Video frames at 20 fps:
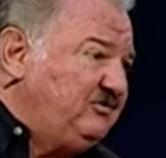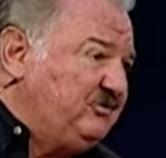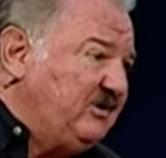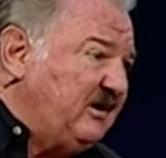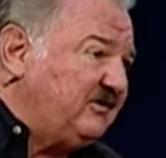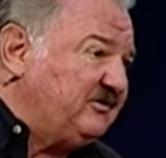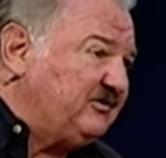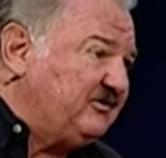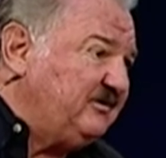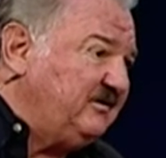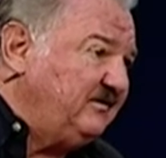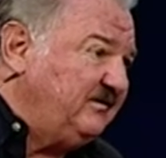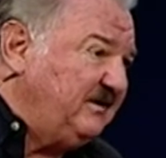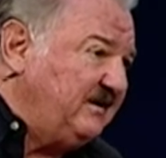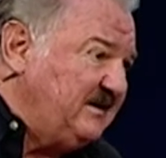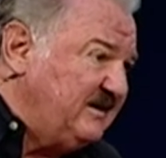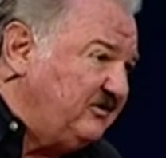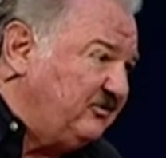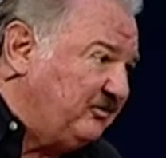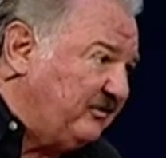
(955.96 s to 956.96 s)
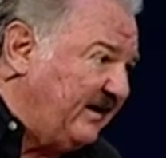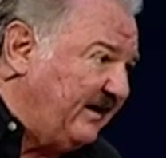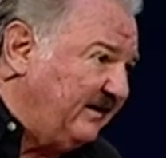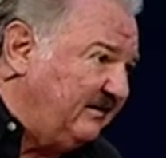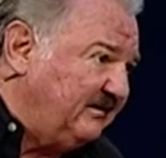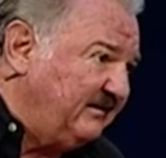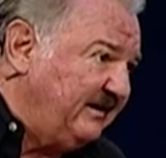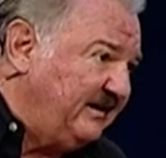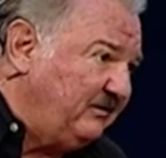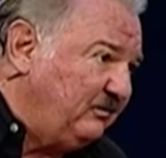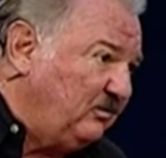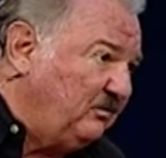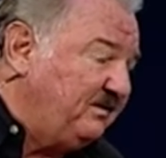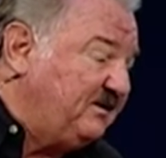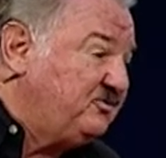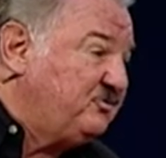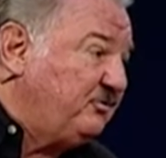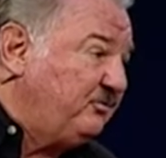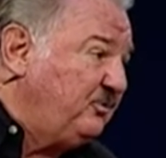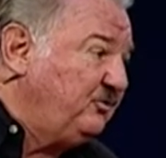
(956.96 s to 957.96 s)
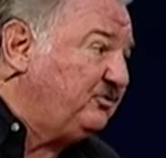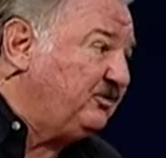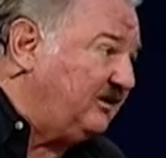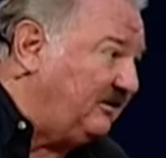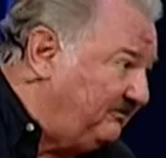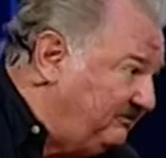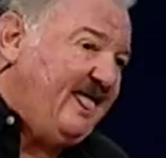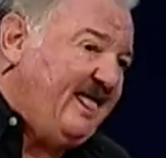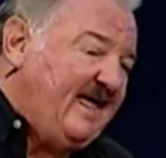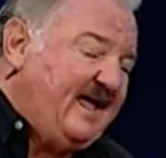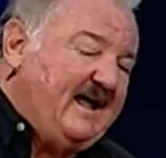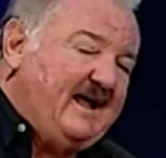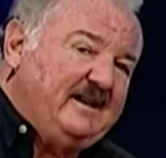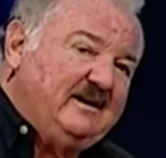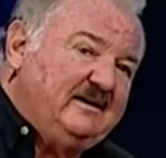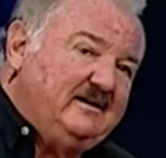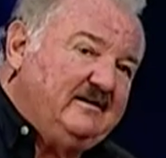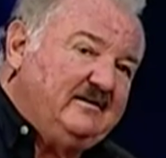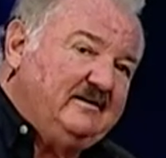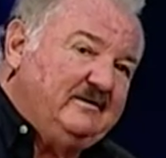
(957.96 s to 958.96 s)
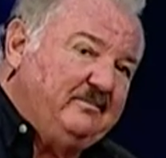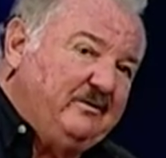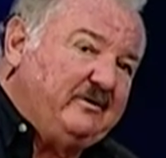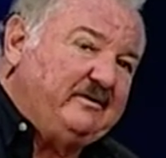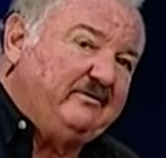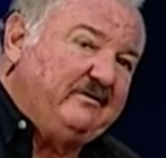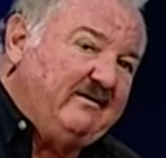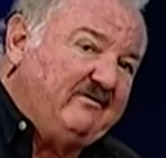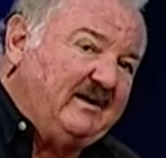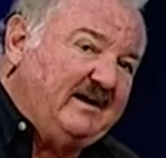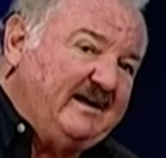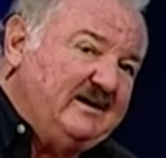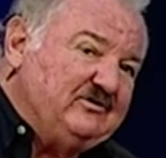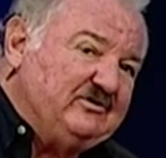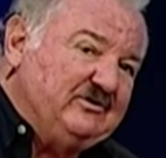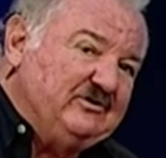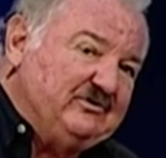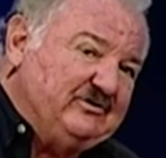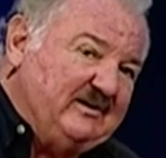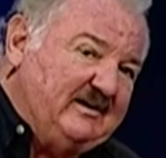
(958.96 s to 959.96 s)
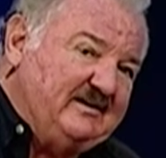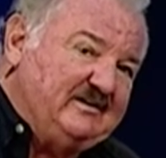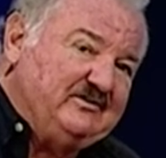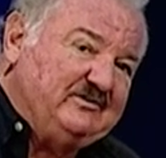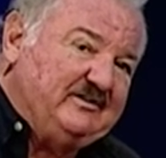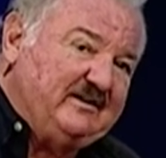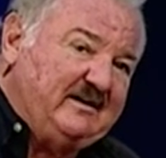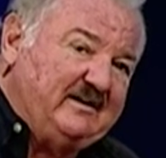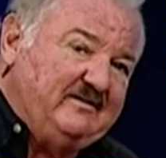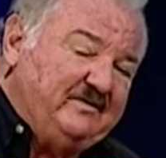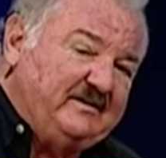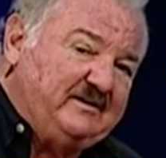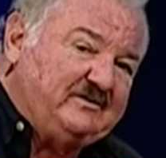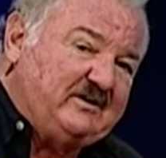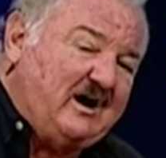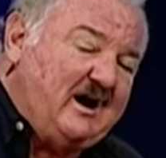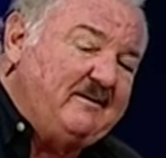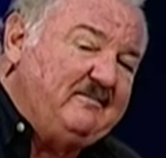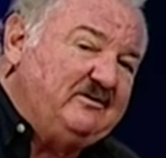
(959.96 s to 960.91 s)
just Israel, it will be Jerusalem. And the book of Revelation says that the time